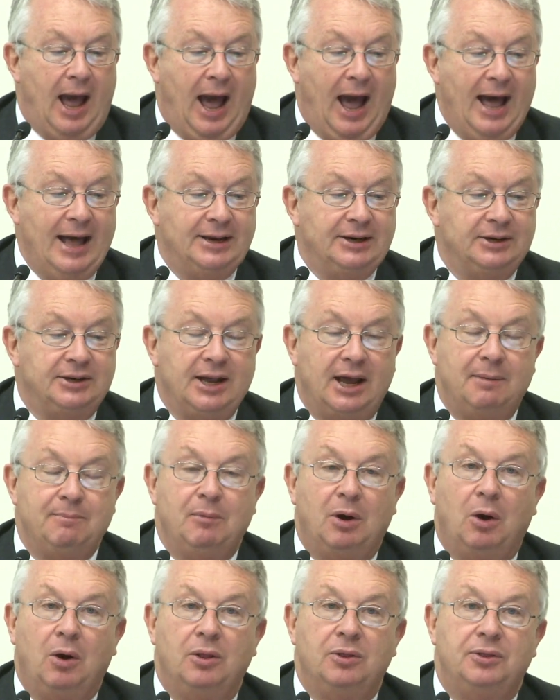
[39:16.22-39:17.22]
And
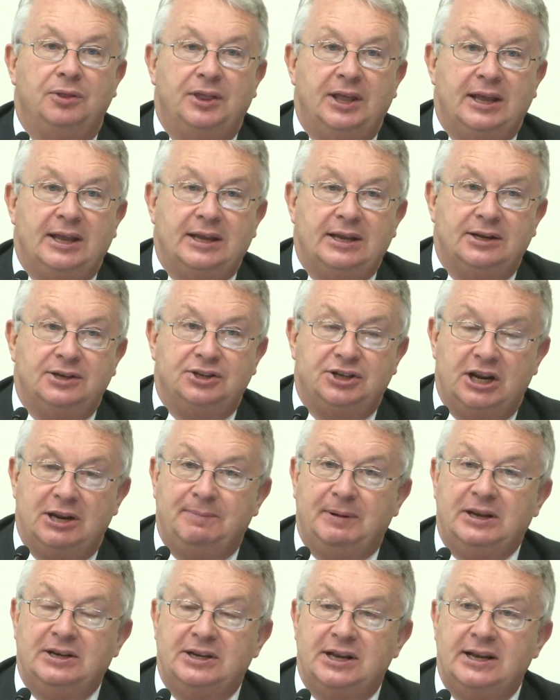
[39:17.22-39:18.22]
the
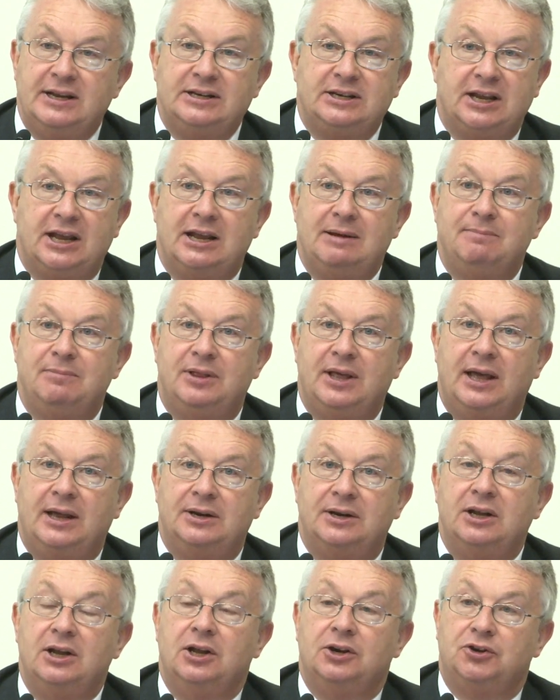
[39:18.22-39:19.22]
GBD team
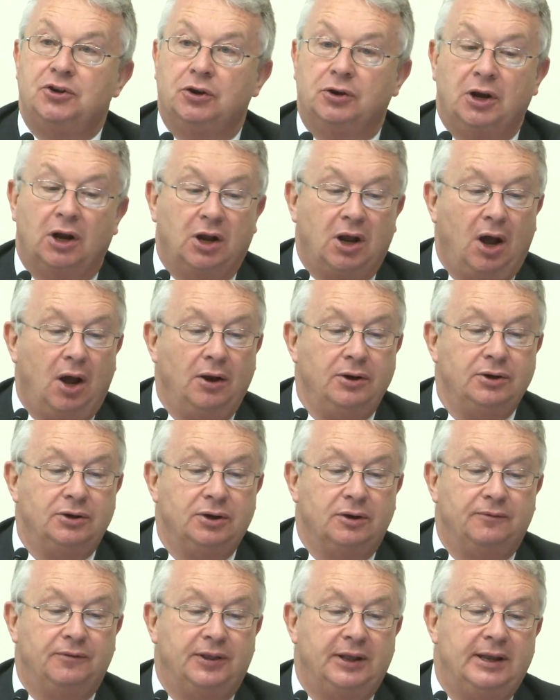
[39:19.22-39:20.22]
then took account
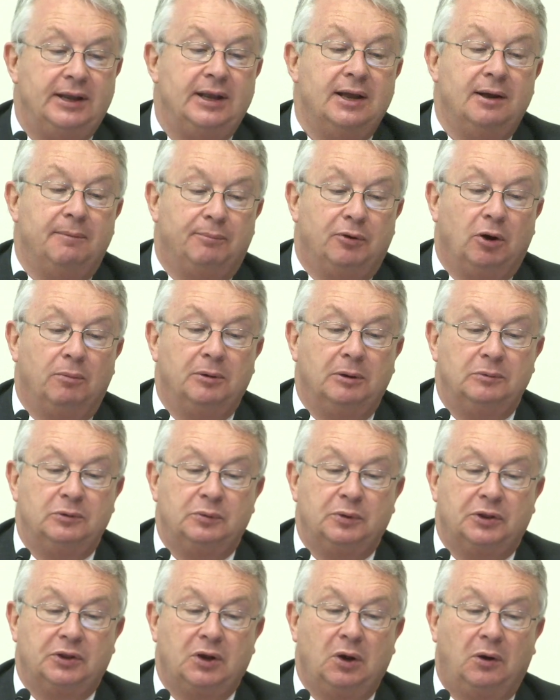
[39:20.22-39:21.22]
of the problems
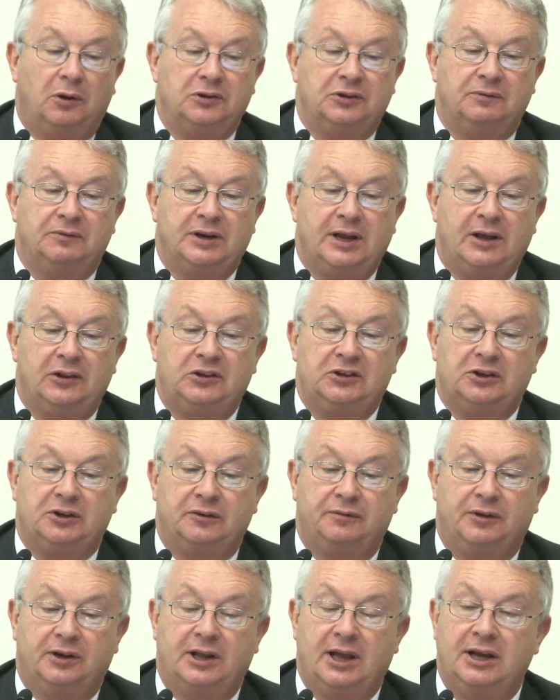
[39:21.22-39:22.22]
with cause of death
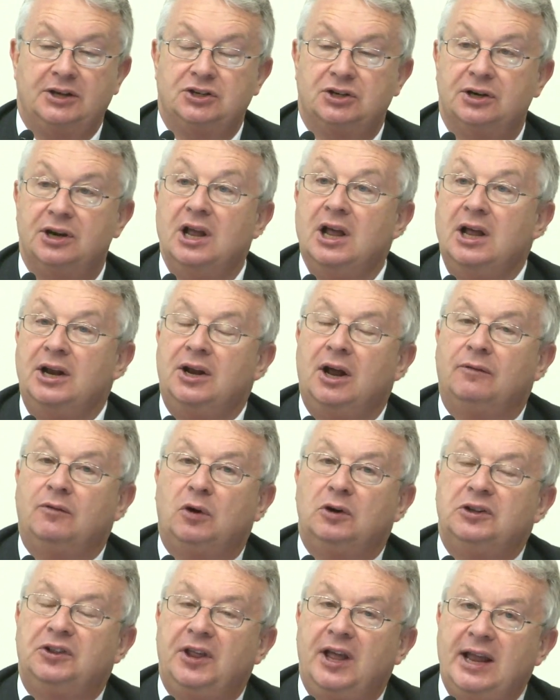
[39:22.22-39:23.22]
certification. Now, of
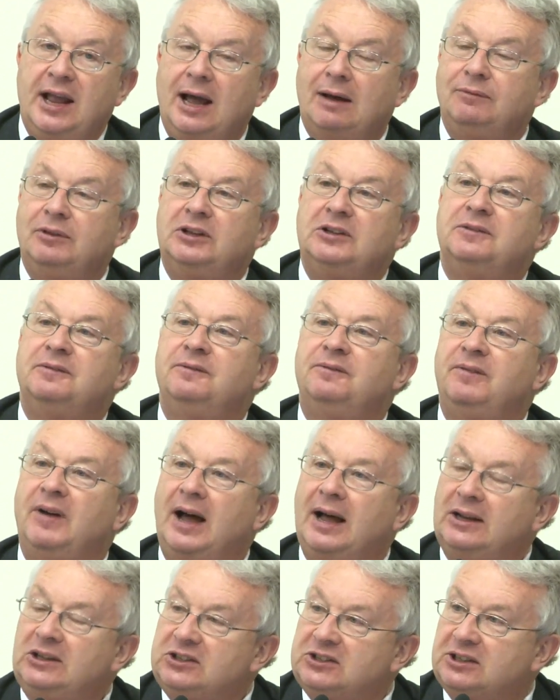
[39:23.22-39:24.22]
course, they have this
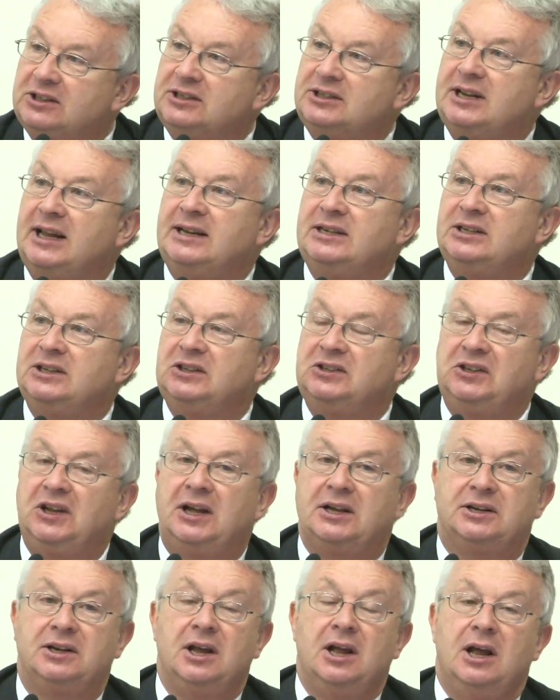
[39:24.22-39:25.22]
vast data
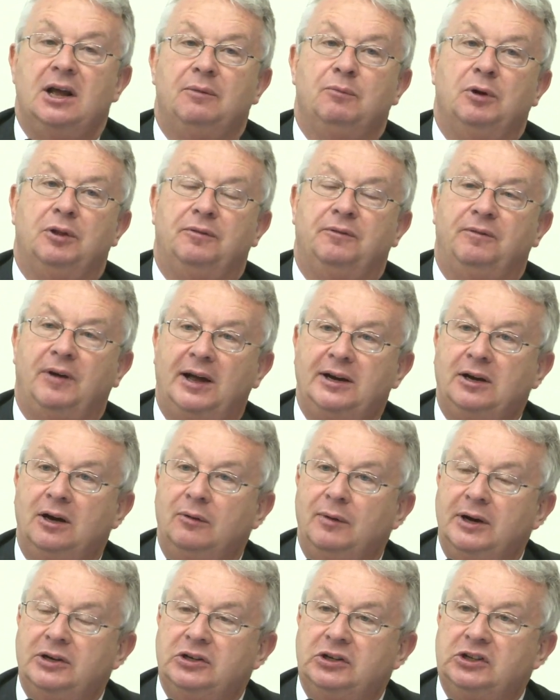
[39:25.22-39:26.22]
set with vital
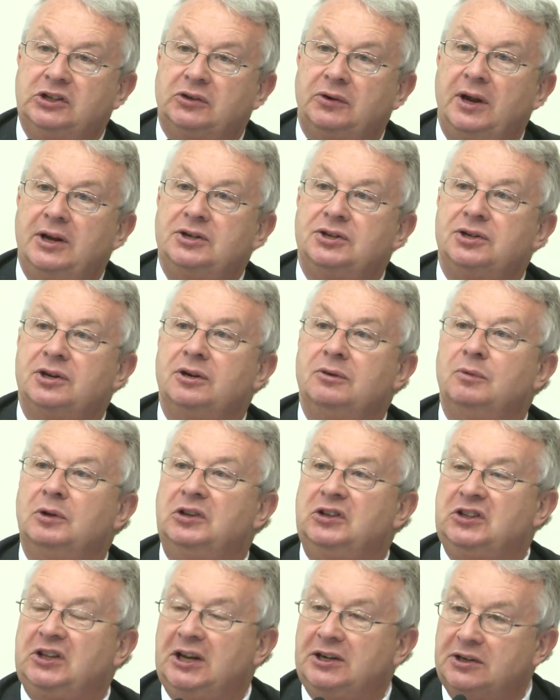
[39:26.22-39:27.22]
registration, with
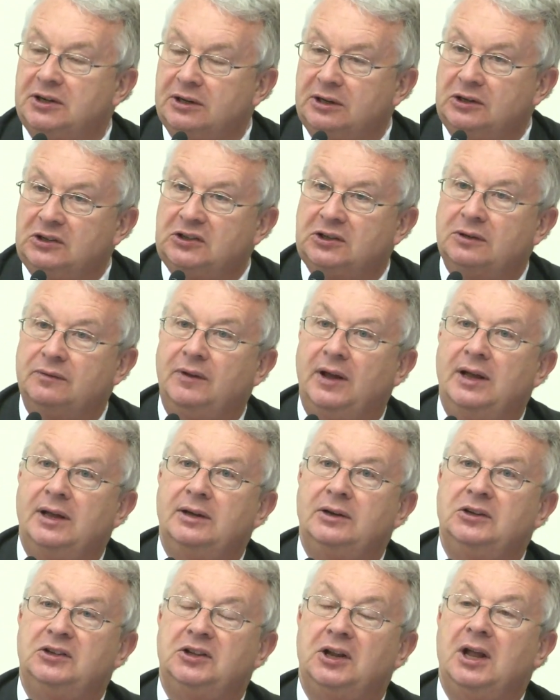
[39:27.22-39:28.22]
sentinel
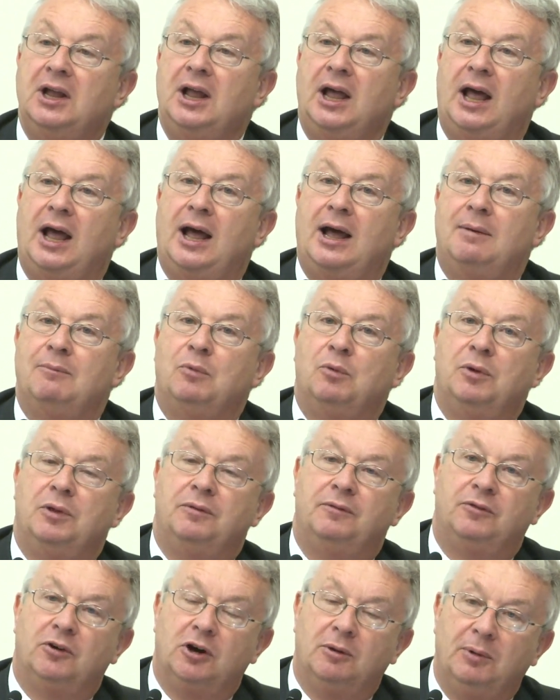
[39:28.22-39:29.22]
surveillance, with
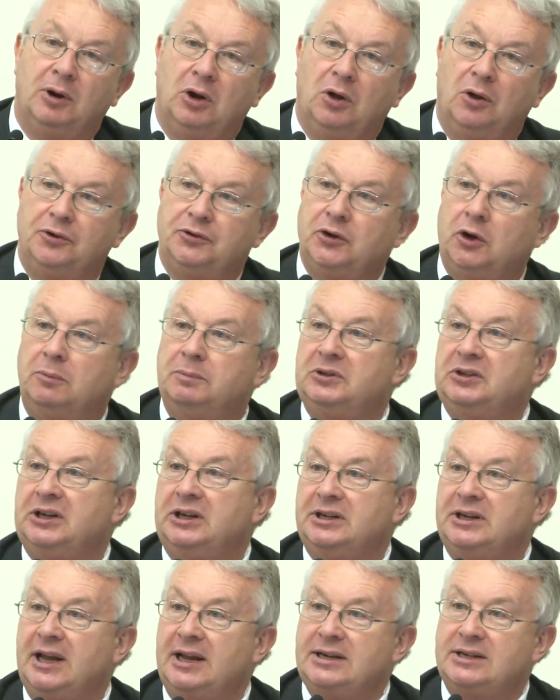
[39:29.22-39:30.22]
verbal
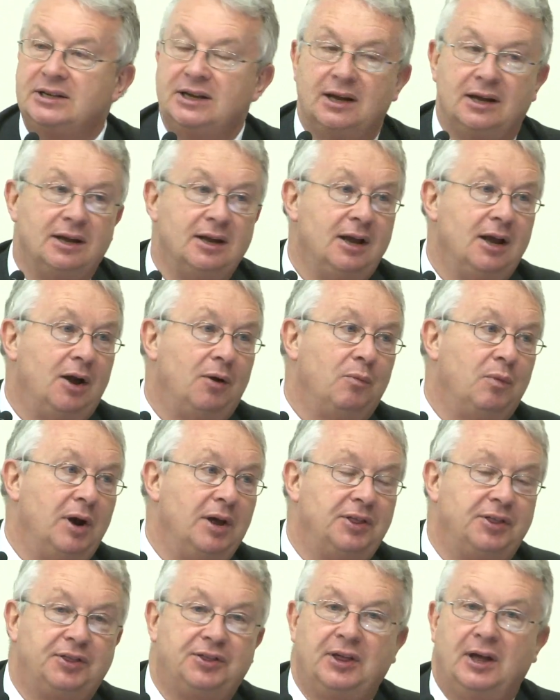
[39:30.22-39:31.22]
autopsy data,
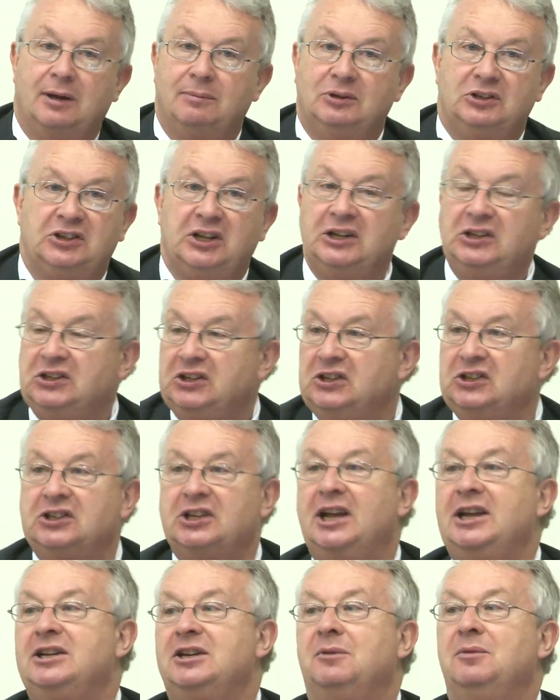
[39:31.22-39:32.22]
with census
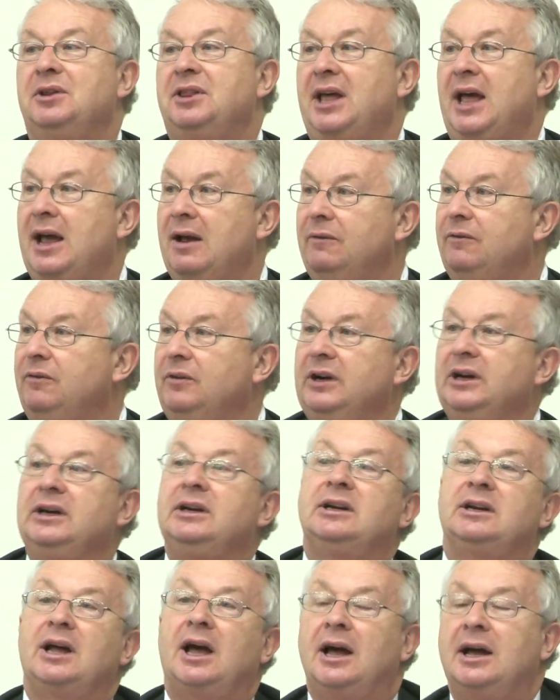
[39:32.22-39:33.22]
data, with every
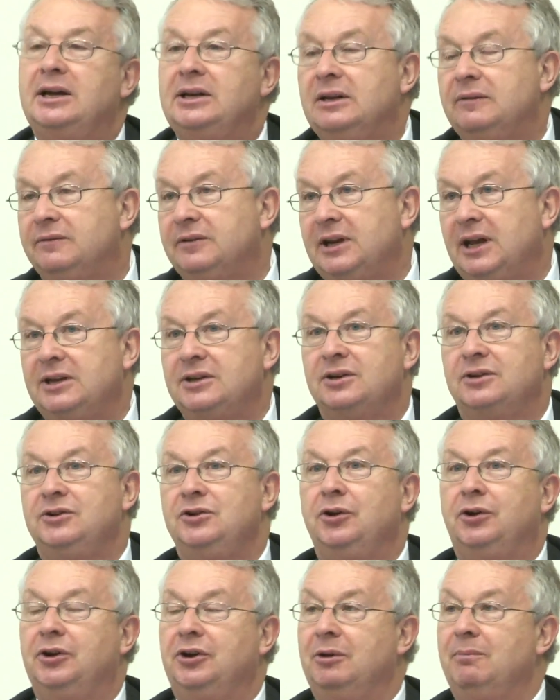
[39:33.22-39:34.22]
kind of data
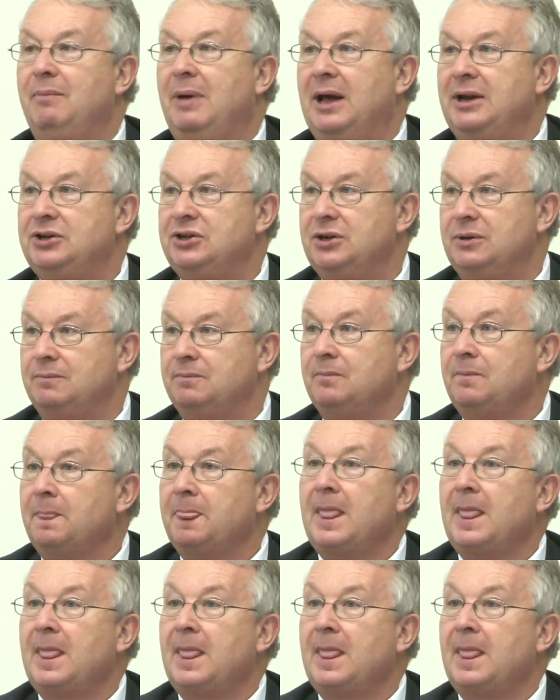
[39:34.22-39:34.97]
you could imagine.